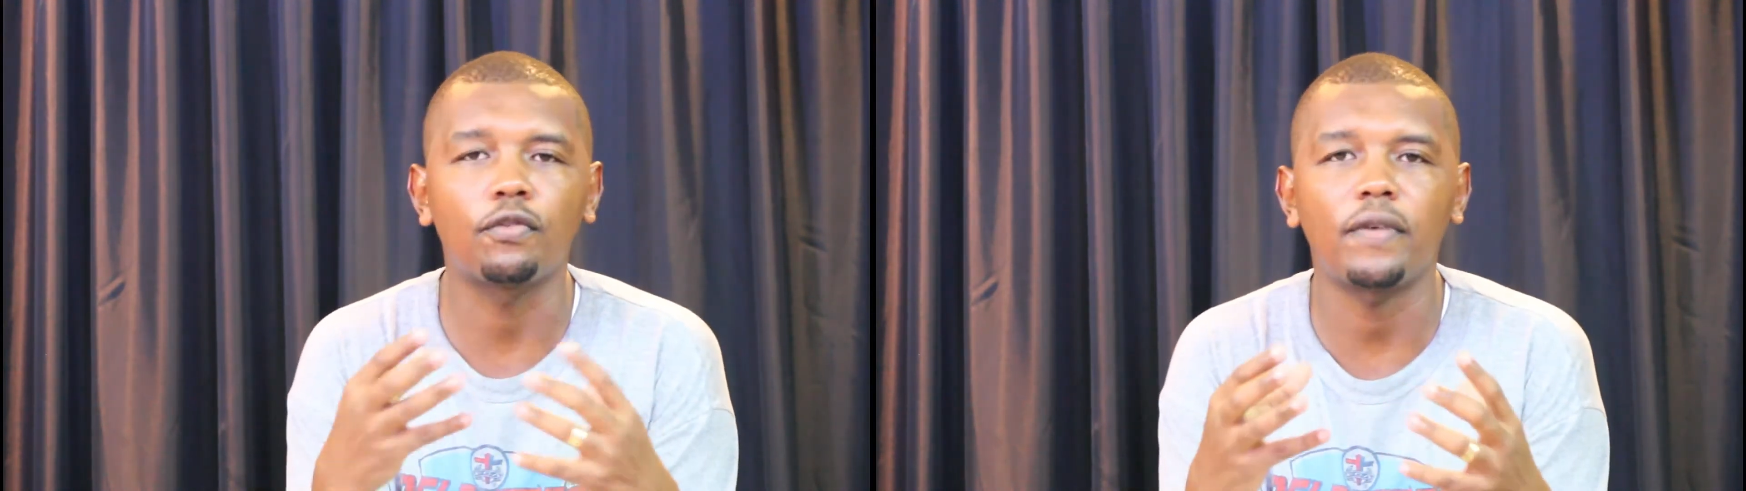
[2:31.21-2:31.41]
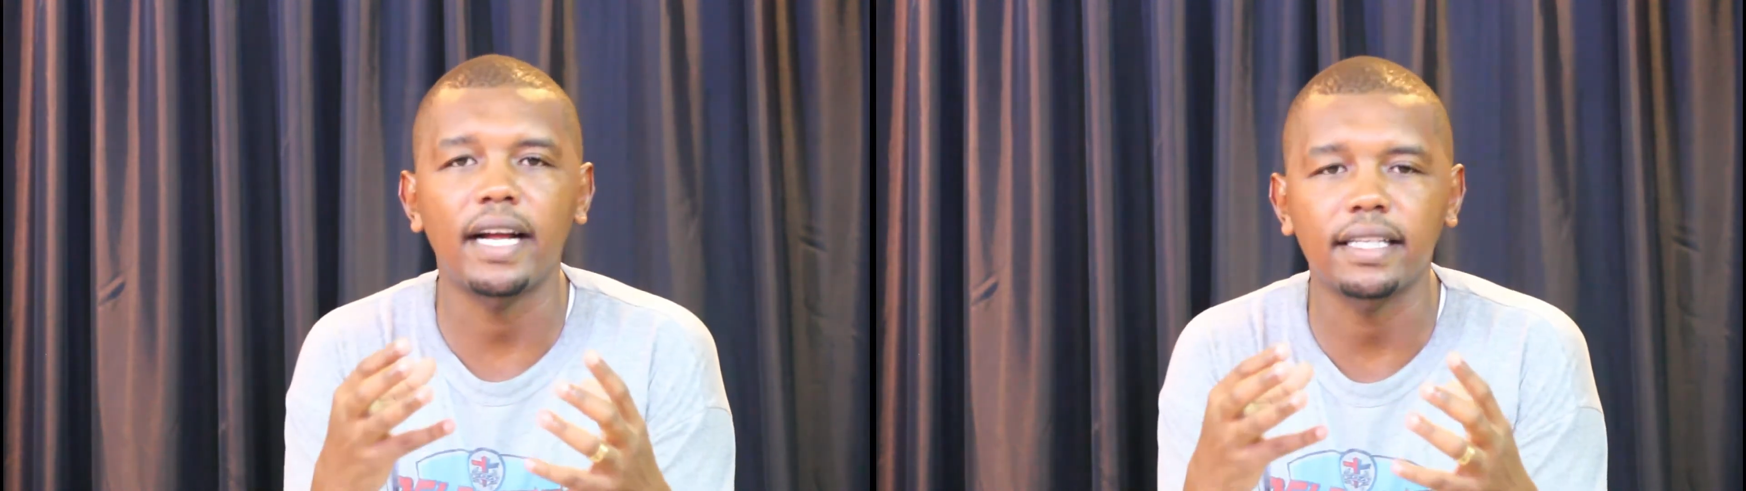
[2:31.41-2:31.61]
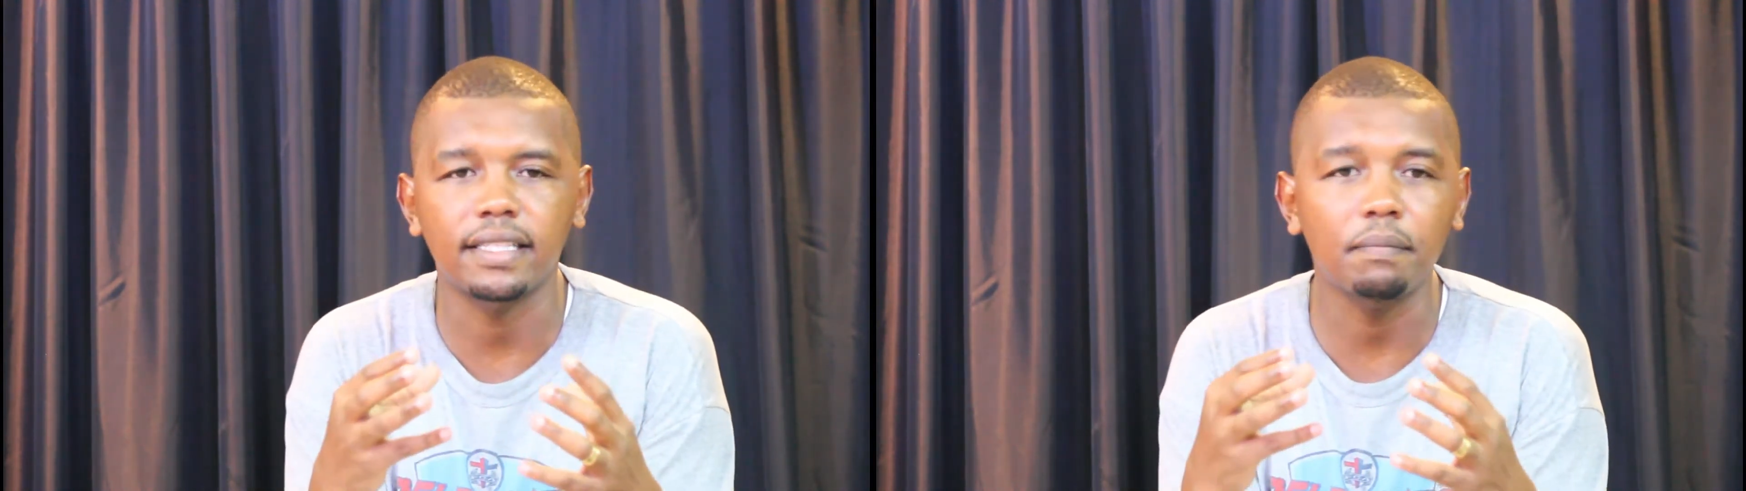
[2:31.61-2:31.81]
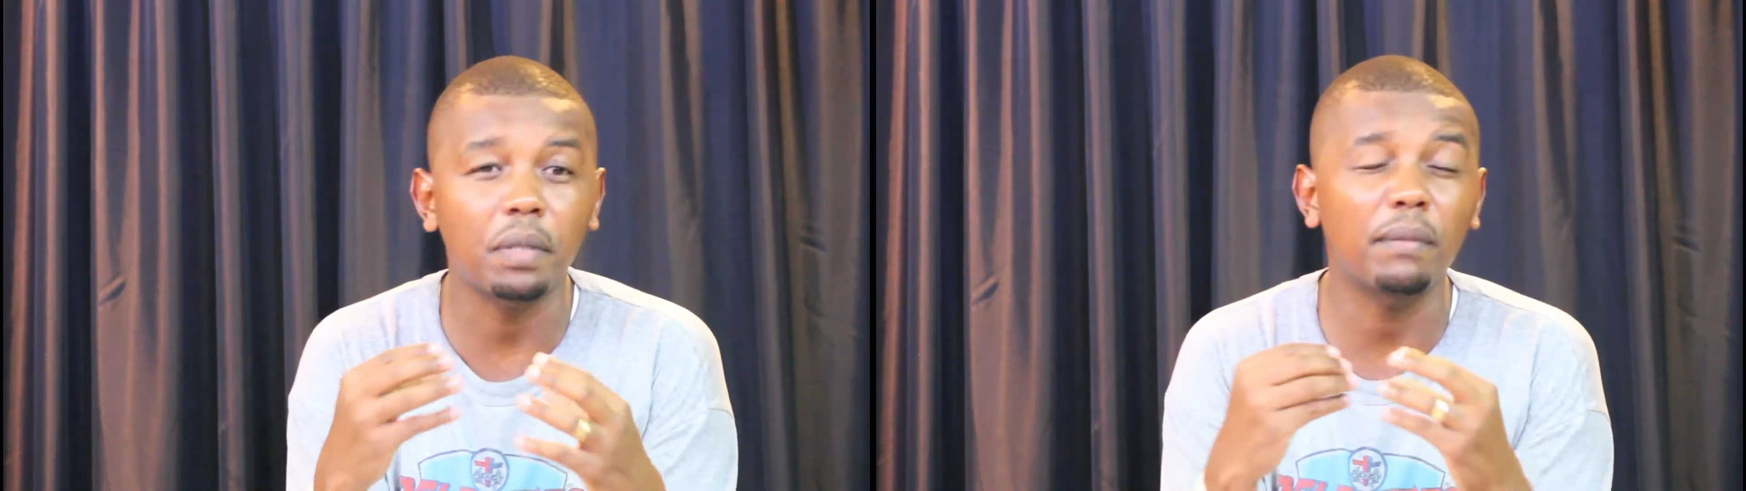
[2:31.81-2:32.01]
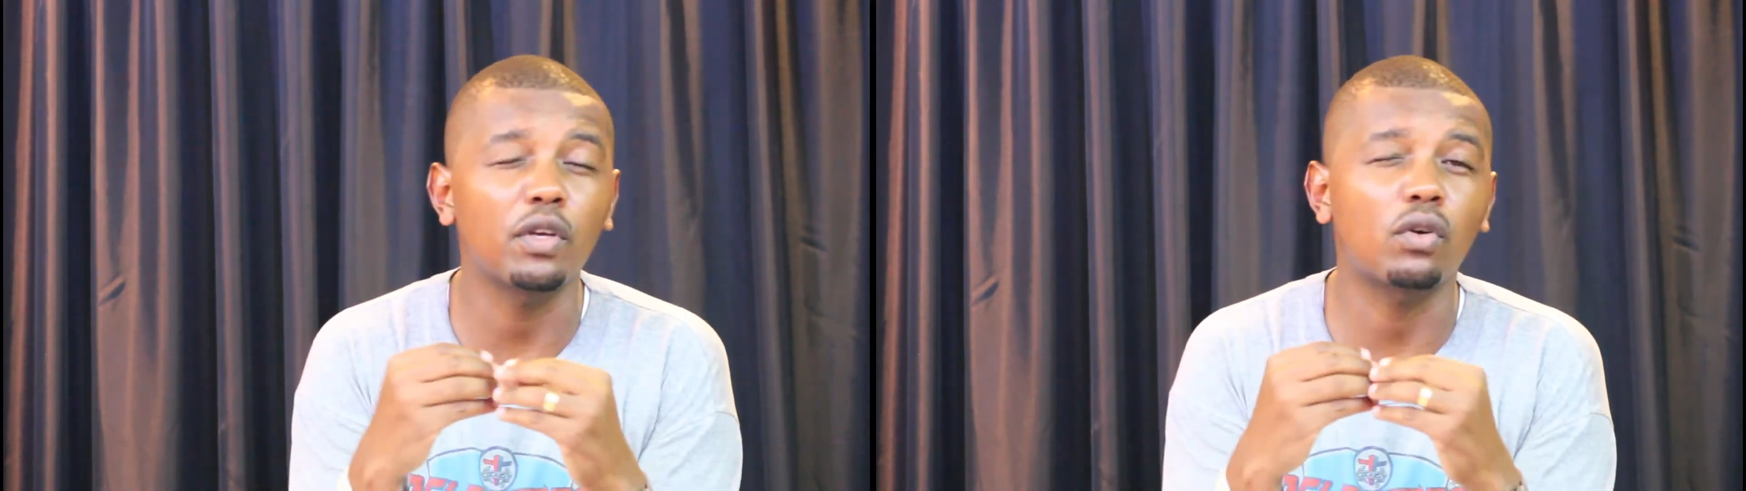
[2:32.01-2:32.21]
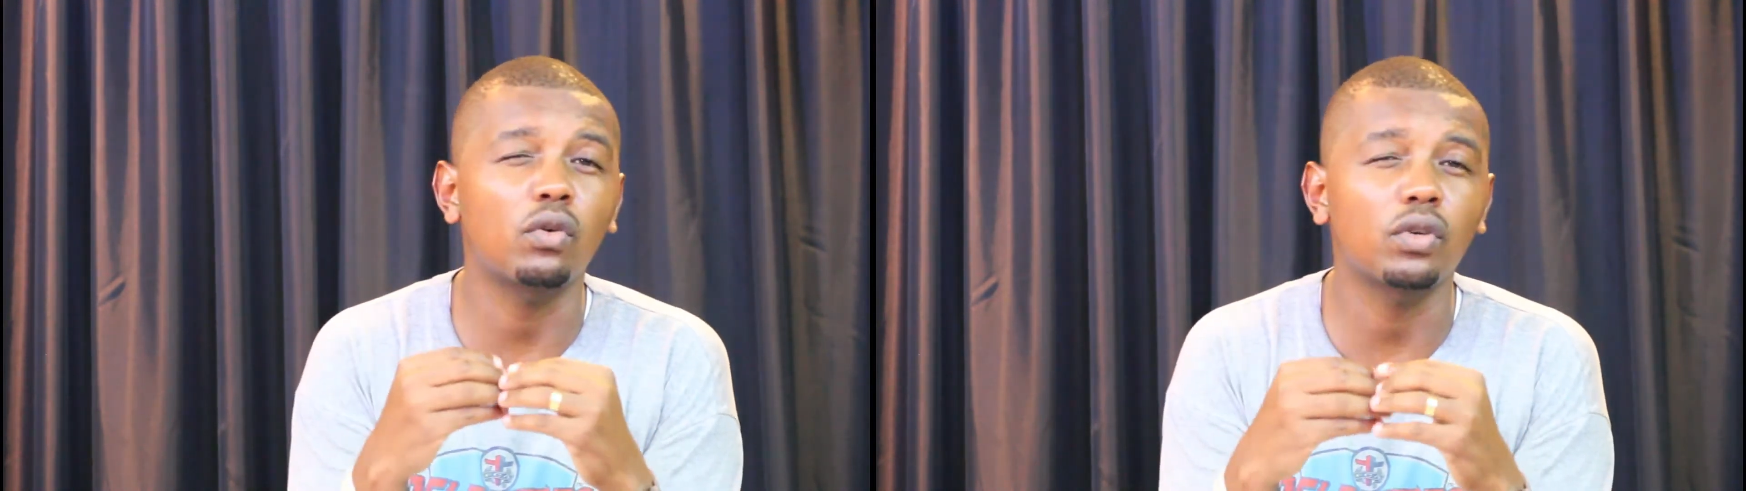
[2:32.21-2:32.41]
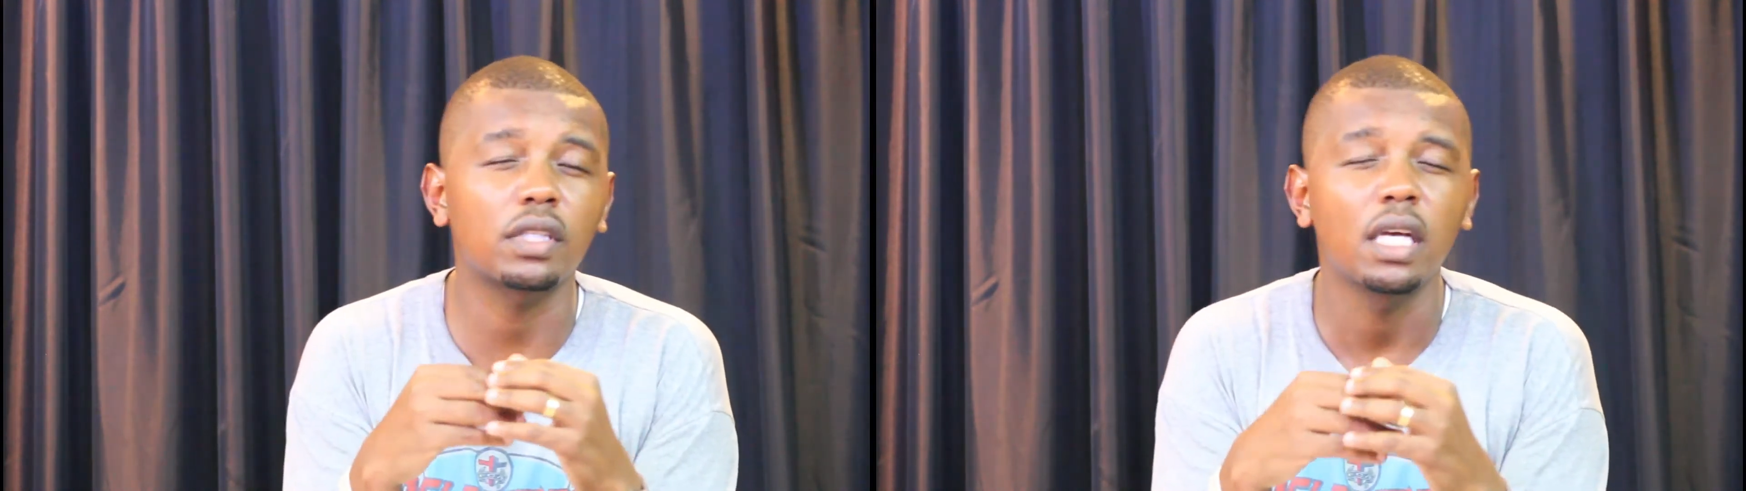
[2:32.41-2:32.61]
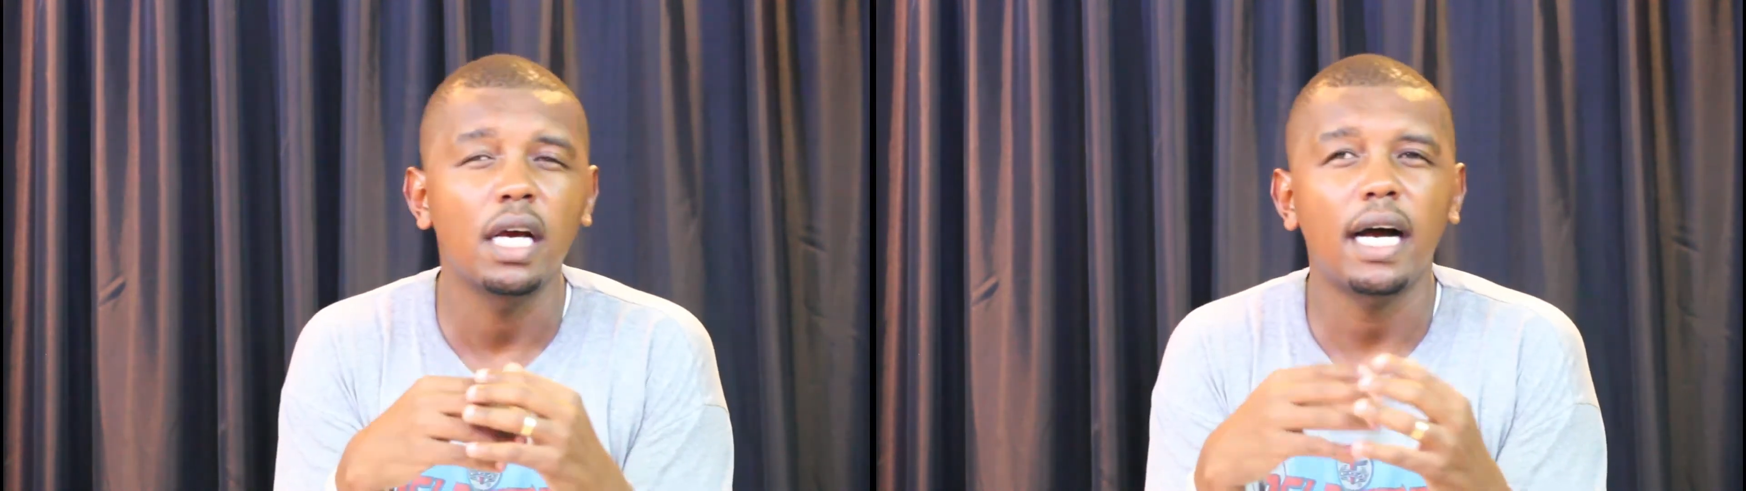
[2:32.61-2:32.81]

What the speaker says: fun simply because,